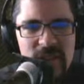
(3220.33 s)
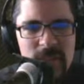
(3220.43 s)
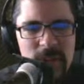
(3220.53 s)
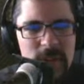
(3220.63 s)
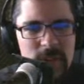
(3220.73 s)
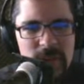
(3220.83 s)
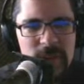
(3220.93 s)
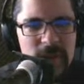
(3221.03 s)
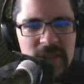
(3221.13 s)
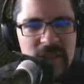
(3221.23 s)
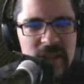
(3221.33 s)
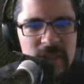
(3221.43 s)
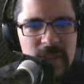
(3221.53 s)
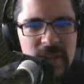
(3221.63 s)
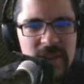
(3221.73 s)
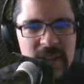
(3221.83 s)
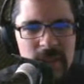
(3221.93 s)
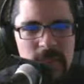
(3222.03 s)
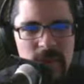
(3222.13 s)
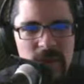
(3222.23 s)
And we're going to want to talk about
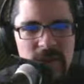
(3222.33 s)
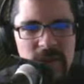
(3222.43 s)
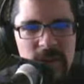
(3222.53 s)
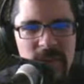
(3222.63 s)
that more too,